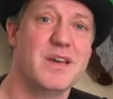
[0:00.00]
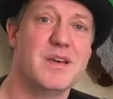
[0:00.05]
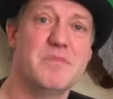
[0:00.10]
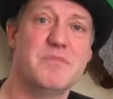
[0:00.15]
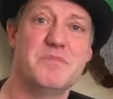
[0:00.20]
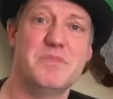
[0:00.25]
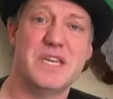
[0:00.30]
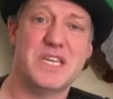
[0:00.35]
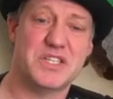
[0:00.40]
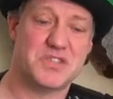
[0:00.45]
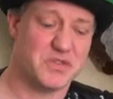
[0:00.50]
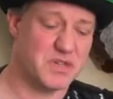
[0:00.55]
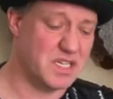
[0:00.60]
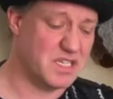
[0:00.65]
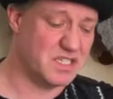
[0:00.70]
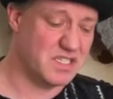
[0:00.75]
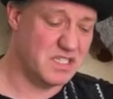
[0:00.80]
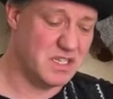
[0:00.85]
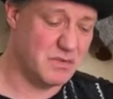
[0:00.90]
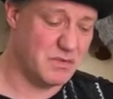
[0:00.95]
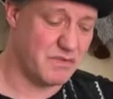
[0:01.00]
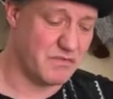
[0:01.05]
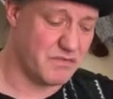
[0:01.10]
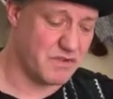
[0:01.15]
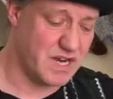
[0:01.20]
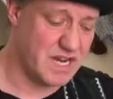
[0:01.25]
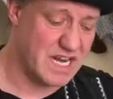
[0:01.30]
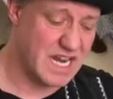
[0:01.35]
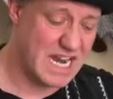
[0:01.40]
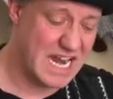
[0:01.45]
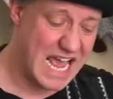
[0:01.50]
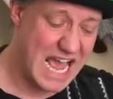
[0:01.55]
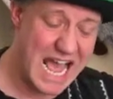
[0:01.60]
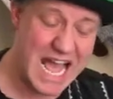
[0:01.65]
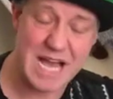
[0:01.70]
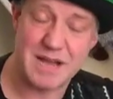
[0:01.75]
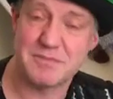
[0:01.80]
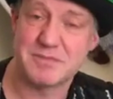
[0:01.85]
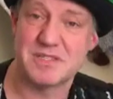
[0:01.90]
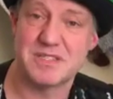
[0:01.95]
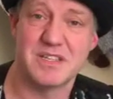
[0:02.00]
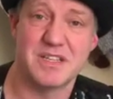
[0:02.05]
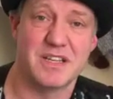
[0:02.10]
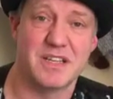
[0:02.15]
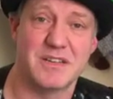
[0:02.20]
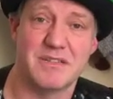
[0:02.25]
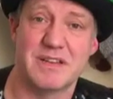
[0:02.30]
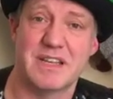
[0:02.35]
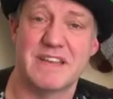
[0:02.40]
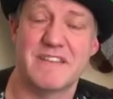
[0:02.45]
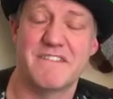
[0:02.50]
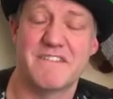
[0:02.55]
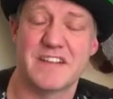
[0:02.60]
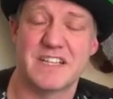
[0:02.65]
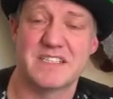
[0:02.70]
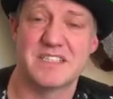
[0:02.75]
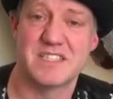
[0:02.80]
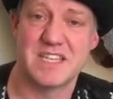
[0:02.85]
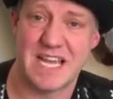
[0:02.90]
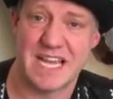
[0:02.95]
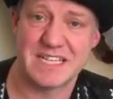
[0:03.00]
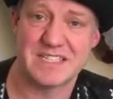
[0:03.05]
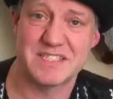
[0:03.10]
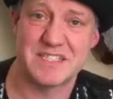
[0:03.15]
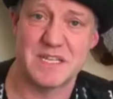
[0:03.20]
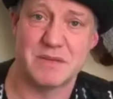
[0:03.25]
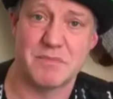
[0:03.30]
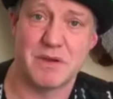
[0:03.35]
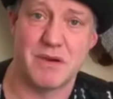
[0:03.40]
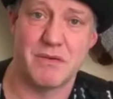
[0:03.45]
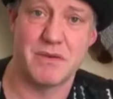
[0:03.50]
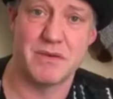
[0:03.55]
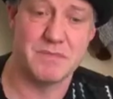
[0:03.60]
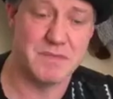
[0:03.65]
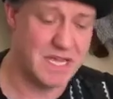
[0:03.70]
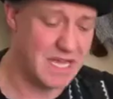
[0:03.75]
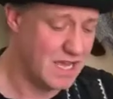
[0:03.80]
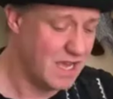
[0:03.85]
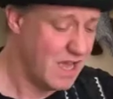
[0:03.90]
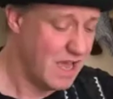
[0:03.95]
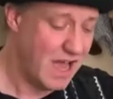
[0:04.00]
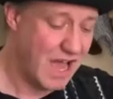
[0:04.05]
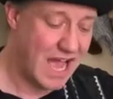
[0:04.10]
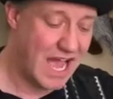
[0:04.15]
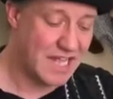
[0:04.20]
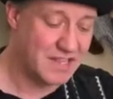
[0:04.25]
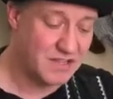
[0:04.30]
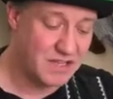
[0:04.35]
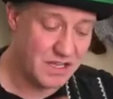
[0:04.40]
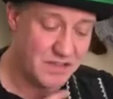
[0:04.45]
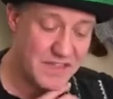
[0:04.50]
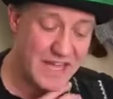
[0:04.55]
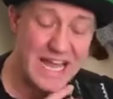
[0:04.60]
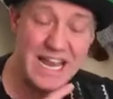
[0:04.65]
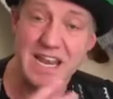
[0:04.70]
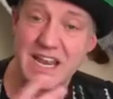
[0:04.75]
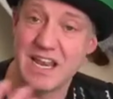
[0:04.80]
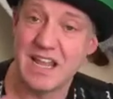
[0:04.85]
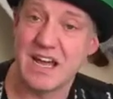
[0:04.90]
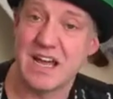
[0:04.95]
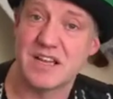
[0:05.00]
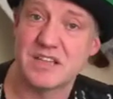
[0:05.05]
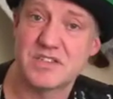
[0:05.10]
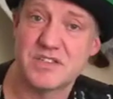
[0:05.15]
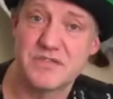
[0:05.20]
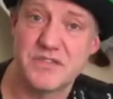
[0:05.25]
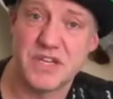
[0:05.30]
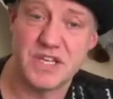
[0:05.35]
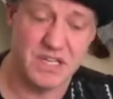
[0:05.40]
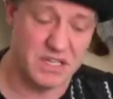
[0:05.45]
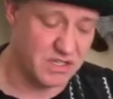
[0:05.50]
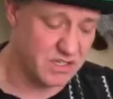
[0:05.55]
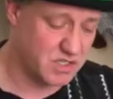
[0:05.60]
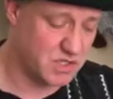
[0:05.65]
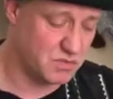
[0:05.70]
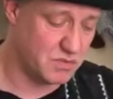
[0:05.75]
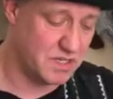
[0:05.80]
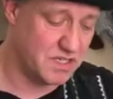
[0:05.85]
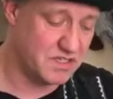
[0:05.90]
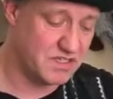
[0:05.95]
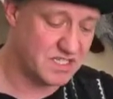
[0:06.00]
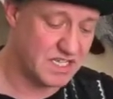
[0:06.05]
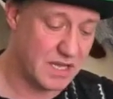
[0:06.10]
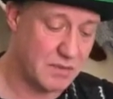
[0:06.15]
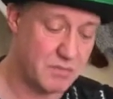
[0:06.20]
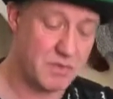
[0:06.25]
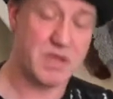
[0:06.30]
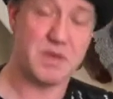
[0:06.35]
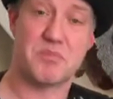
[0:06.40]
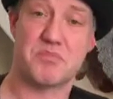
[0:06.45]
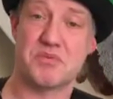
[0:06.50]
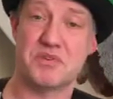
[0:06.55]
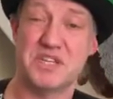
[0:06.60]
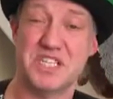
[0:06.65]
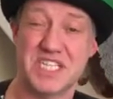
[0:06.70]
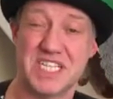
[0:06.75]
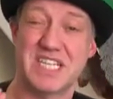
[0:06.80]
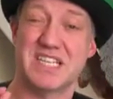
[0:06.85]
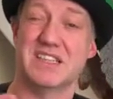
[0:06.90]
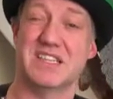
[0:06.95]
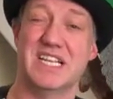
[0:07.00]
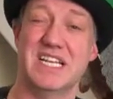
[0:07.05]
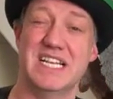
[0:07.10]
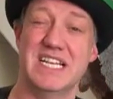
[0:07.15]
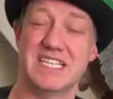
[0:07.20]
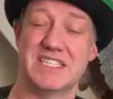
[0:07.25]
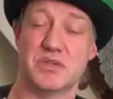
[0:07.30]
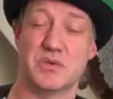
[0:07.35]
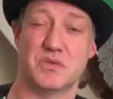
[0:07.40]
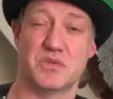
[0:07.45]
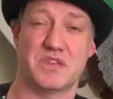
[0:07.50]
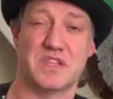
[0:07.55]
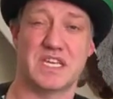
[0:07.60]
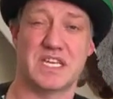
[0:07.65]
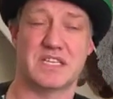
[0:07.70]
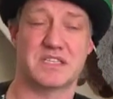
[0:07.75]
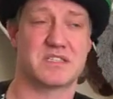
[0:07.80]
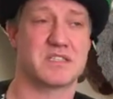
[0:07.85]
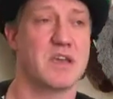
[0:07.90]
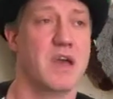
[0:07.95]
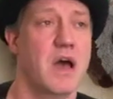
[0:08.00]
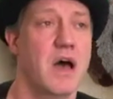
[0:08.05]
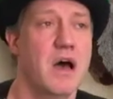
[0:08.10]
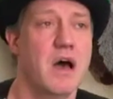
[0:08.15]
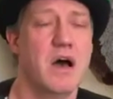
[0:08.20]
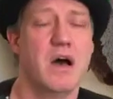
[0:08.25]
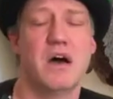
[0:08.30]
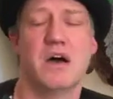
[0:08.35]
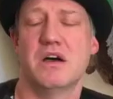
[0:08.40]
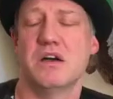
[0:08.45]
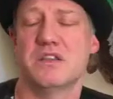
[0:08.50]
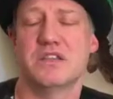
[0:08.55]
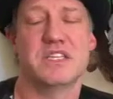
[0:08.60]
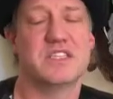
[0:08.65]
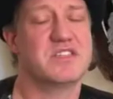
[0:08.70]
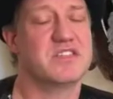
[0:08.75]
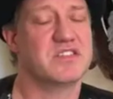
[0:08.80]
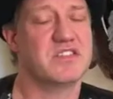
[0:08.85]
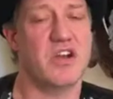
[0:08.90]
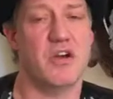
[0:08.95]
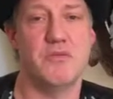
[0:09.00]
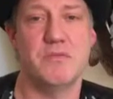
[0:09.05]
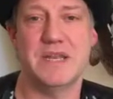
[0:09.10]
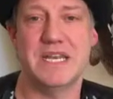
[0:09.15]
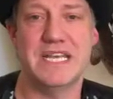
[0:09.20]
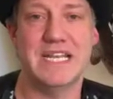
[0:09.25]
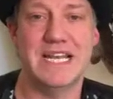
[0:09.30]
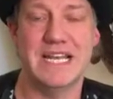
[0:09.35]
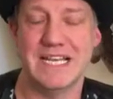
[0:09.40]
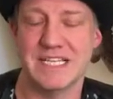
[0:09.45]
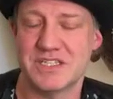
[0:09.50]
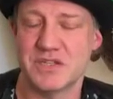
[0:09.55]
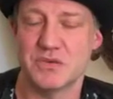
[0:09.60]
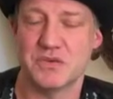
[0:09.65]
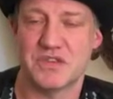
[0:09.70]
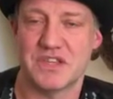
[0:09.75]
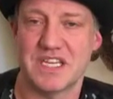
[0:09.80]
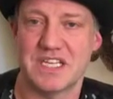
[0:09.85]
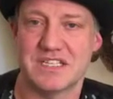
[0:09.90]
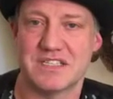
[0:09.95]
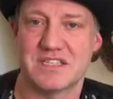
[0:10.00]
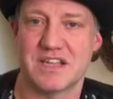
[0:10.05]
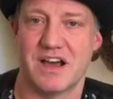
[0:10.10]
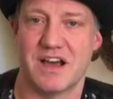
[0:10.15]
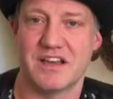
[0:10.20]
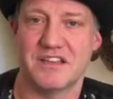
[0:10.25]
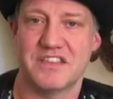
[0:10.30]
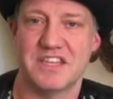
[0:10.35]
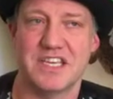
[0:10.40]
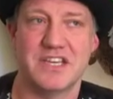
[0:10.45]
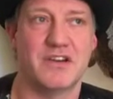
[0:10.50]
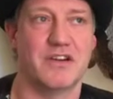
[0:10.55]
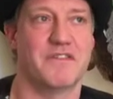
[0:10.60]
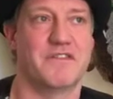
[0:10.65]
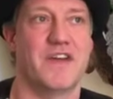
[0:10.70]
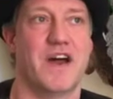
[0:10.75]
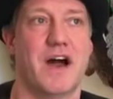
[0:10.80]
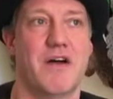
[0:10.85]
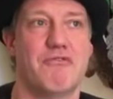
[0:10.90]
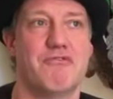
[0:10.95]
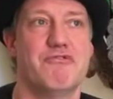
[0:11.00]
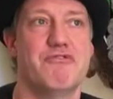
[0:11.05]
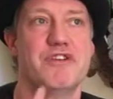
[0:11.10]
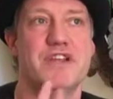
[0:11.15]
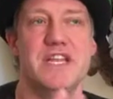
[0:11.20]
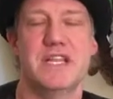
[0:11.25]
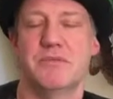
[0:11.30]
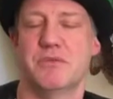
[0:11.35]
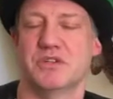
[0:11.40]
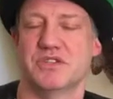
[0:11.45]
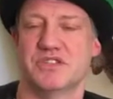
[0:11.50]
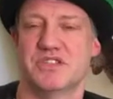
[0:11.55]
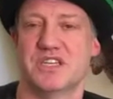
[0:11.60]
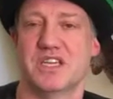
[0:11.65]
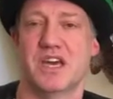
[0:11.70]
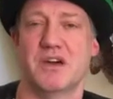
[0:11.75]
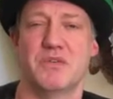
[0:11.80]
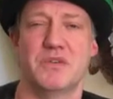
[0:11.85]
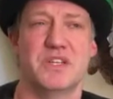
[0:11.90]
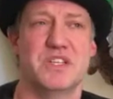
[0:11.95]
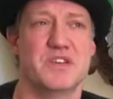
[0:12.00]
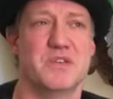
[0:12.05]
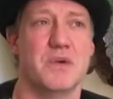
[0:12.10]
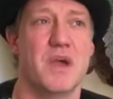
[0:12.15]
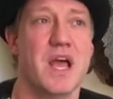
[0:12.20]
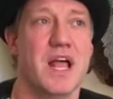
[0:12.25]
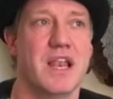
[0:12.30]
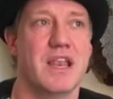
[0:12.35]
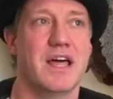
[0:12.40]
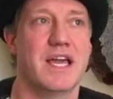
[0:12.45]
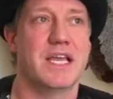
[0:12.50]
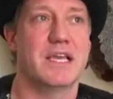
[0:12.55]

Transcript: Beatrix, you have written an absolutely fantastic poem there. And that last verse where you say, we appreciate the little things. There's so many little things that I think of that I really want to go and do. Like